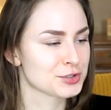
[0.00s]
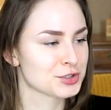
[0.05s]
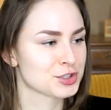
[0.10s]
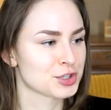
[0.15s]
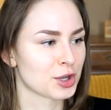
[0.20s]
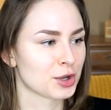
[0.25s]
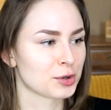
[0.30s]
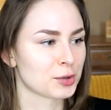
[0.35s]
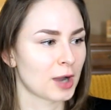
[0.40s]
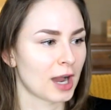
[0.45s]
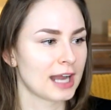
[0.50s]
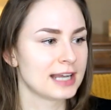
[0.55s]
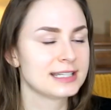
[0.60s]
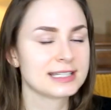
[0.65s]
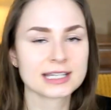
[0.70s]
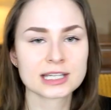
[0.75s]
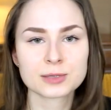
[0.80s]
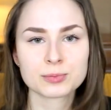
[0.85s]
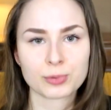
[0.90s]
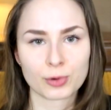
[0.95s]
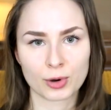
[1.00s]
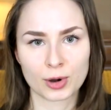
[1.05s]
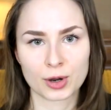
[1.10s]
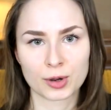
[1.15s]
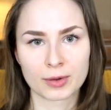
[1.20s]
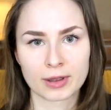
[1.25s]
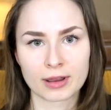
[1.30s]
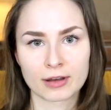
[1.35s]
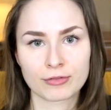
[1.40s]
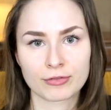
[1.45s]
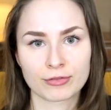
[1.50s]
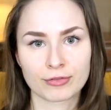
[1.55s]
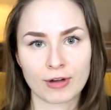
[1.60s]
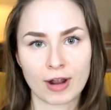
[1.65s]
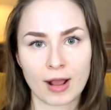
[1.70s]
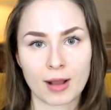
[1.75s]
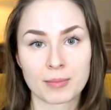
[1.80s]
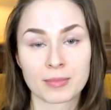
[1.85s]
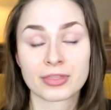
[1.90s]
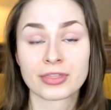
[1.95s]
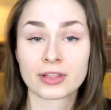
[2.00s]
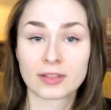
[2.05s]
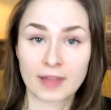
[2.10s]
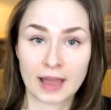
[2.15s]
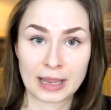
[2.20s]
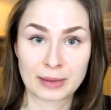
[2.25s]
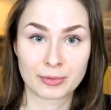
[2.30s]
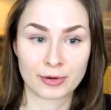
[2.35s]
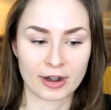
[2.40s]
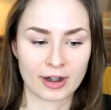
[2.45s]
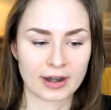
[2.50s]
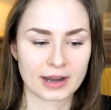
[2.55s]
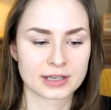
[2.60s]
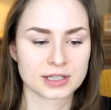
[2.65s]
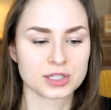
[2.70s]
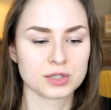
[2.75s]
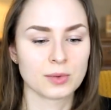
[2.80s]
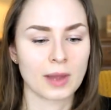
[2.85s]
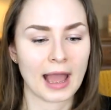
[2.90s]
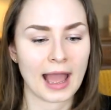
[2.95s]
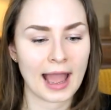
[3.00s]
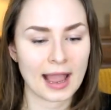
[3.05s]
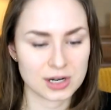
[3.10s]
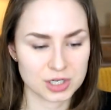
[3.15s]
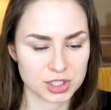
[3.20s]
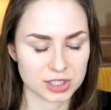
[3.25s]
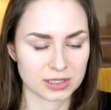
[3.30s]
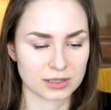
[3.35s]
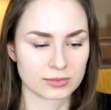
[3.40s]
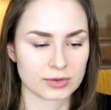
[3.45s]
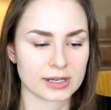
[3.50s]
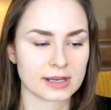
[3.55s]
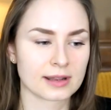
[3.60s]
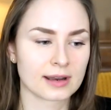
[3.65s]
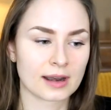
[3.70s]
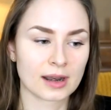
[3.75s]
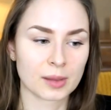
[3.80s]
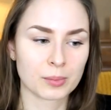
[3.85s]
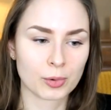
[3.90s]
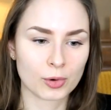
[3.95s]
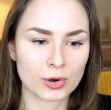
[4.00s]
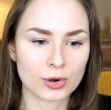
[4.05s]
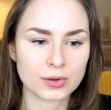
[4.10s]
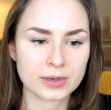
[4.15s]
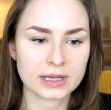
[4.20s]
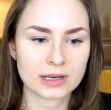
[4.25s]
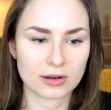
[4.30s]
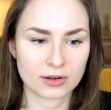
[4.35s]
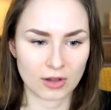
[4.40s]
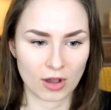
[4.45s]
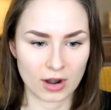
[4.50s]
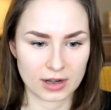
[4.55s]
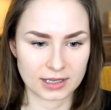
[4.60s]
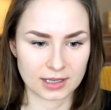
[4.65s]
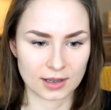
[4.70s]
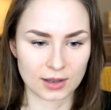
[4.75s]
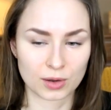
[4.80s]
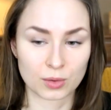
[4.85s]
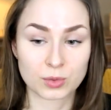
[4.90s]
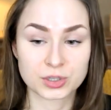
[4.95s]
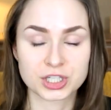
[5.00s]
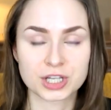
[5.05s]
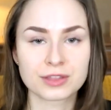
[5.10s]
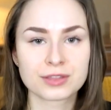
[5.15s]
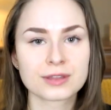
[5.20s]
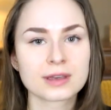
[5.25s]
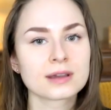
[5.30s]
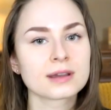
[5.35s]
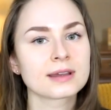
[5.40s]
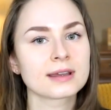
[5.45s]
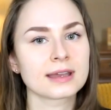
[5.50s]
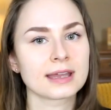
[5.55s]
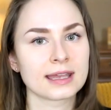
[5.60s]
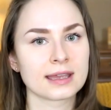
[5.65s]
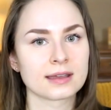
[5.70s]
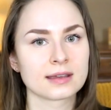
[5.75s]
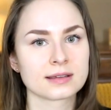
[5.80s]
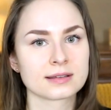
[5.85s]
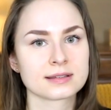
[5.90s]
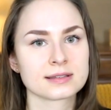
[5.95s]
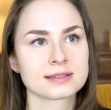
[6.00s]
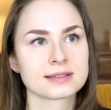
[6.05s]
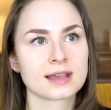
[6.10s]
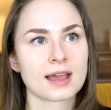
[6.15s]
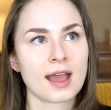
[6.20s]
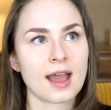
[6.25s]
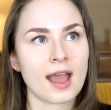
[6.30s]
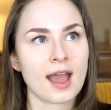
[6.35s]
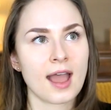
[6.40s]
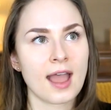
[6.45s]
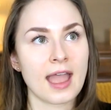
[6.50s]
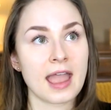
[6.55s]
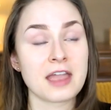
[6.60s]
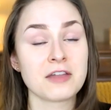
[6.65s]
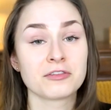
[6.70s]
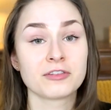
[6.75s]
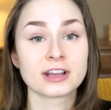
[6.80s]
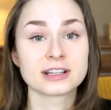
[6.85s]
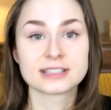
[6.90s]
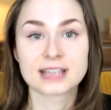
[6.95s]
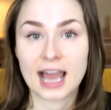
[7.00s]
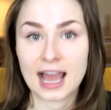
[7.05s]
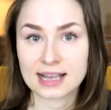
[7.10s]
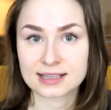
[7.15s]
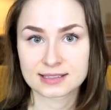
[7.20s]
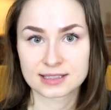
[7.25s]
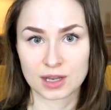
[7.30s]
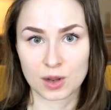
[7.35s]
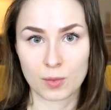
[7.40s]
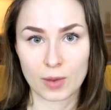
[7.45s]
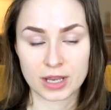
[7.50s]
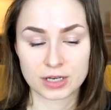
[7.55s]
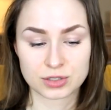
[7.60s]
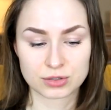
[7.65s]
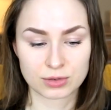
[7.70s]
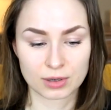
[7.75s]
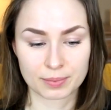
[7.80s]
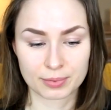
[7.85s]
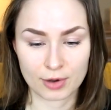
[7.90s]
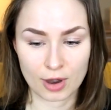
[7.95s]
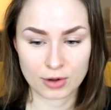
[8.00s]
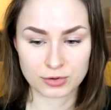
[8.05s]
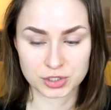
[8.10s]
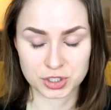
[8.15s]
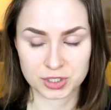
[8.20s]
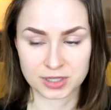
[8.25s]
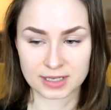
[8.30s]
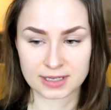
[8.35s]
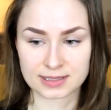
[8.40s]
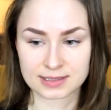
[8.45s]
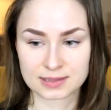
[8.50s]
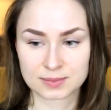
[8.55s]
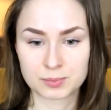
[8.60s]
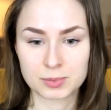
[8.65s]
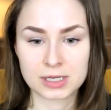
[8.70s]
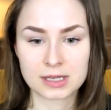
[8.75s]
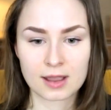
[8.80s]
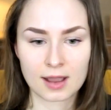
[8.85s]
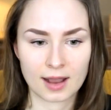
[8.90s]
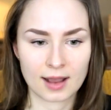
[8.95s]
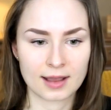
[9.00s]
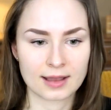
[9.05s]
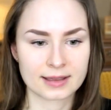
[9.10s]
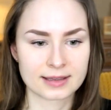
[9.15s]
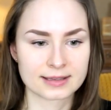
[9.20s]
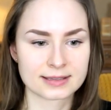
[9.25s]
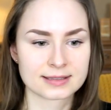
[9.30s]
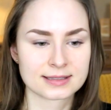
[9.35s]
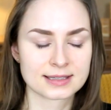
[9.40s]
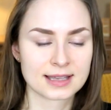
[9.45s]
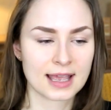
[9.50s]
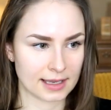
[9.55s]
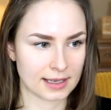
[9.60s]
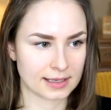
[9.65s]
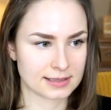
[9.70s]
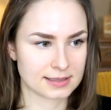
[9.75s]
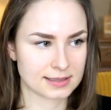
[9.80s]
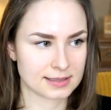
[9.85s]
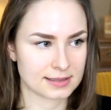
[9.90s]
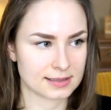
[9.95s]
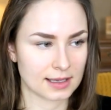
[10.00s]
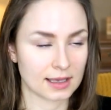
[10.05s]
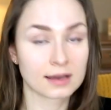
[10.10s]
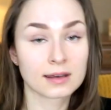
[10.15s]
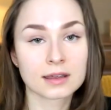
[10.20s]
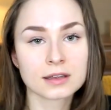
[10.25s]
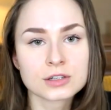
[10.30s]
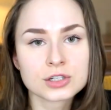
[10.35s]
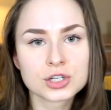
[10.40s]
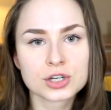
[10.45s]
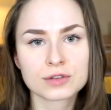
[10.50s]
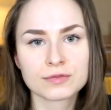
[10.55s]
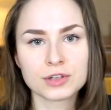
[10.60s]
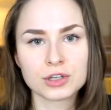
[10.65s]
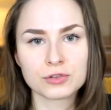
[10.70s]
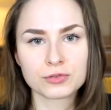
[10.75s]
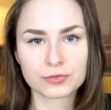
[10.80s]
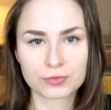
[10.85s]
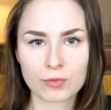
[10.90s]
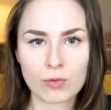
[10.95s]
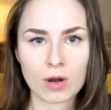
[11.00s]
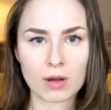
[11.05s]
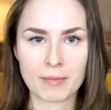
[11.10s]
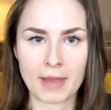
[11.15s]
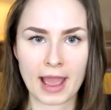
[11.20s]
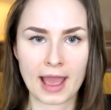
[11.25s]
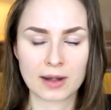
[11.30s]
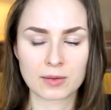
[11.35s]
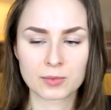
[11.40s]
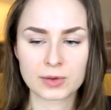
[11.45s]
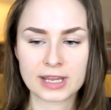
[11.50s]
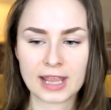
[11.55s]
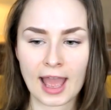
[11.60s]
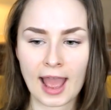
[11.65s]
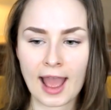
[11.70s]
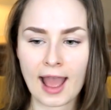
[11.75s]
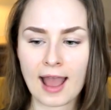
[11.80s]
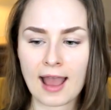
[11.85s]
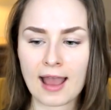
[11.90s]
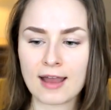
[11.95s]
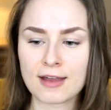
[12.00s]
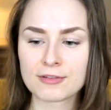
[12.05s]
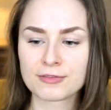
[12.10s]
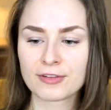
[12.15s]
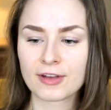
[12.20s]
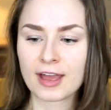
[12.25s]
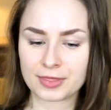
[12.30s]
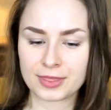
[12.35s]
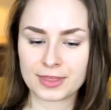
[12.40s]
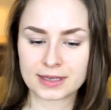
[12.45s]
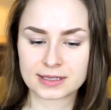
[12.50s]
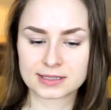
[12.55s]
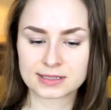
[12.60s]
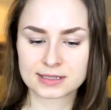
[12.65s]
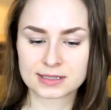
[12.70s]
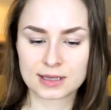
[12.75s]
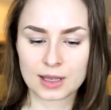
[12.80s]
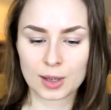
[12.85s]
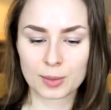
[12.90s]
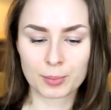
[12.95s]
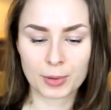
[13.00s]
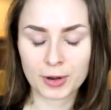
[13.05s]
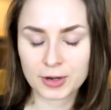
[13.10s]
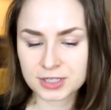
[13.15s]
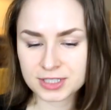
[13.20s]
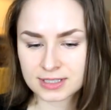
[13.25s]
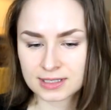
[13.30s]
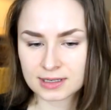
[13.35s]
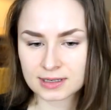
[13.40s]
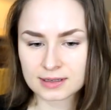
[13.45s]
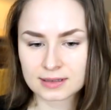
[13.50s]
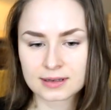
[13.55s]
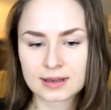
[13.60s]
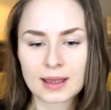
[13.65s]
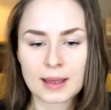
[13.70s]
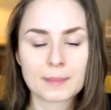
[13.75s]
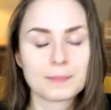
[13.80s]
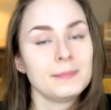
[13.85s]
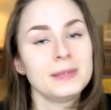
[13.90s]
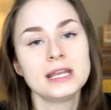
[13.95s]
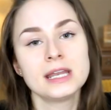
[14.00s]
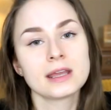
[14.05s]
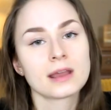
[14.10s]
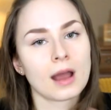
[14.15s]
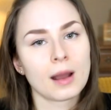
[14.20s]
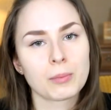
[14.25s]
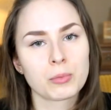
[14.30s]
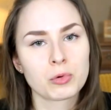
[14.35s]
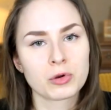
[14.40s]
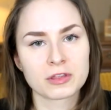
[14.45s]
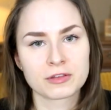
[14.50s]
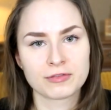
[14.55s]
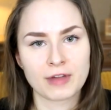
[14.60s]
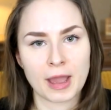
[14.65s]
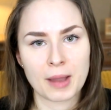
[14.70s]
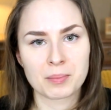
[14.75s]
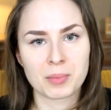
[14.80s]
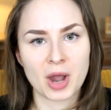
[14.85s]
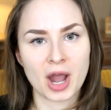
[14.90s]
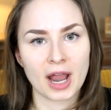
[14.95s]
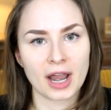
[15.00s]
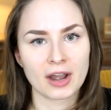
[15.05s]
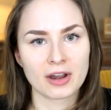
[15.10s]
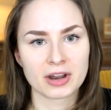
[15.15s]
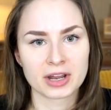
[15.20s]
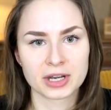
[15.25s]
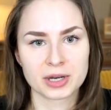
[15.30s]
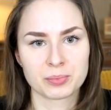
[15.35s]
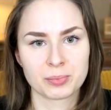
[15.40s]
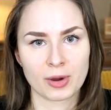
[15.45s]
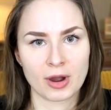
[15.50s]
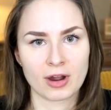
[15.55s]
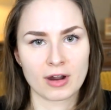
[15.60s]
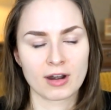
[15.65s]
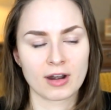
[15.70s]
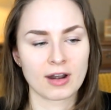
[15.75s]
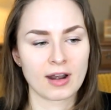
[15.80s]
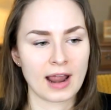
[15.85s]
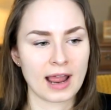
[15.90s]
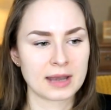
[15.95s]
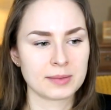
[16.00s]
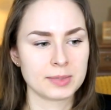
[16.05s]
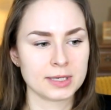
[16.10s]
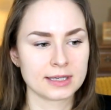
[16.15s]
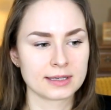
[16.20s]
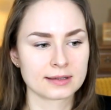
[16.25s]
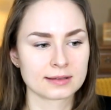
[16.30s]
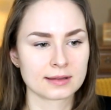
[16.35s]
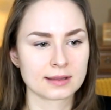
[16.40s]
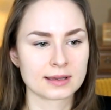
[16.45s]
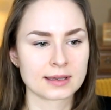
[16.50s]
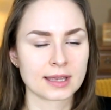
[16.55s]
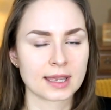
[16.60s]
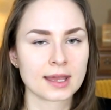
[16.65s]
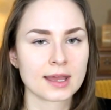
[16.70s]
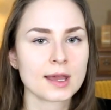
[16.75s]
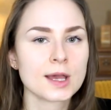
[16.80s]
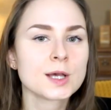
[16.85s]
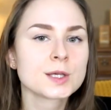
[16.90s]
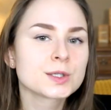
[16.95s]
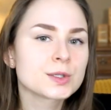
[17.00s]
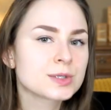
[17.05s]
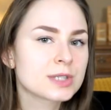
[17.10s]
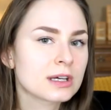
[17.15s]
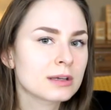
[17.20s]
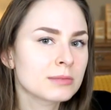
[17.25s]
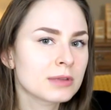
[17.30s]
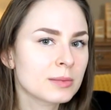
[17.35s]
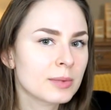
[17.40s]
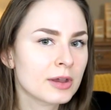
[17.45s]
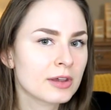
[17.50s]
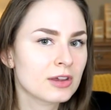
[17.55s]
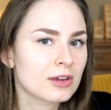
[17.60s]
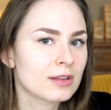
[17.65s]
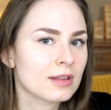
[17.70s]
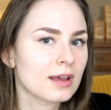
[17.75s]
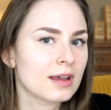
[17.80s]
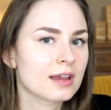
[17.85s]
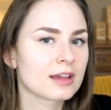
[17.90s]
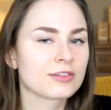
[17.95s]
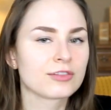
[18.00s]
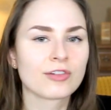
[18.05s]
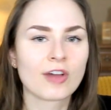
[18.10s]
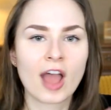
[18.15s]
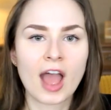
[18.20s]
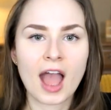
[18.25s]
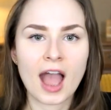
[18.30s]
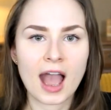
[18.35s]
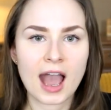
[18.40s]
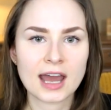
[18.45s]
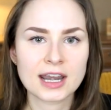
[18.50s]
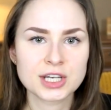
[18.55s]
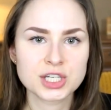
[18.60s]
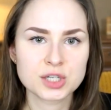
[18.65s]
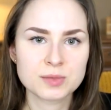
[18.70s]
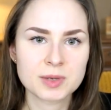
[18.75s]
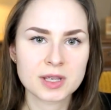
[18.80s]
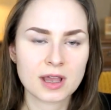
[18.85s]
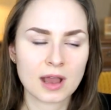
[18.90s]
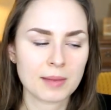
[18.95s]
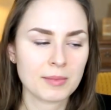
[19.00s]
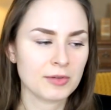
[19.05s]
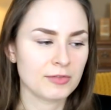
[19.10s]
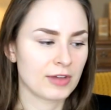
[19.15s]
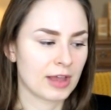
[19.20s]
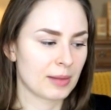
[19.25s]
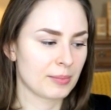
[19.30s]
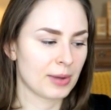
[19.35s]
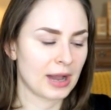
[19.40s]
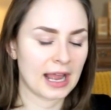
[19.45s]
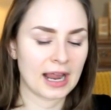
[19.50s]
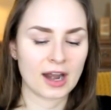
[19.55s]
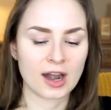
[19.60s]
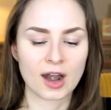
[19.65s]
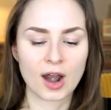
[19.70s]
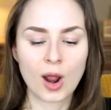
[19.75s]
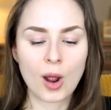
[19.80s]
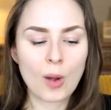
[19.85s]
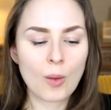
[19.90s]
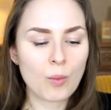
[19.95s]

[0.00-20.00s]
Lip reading: So I did borrow it from the library to actually read it, and I borrowed it on audio, which I think is a fantastic way to approach this because it's an interview format. We have this person meeting up with a vampire in a bar and being like, so tell me about your life. How did you become a vampire?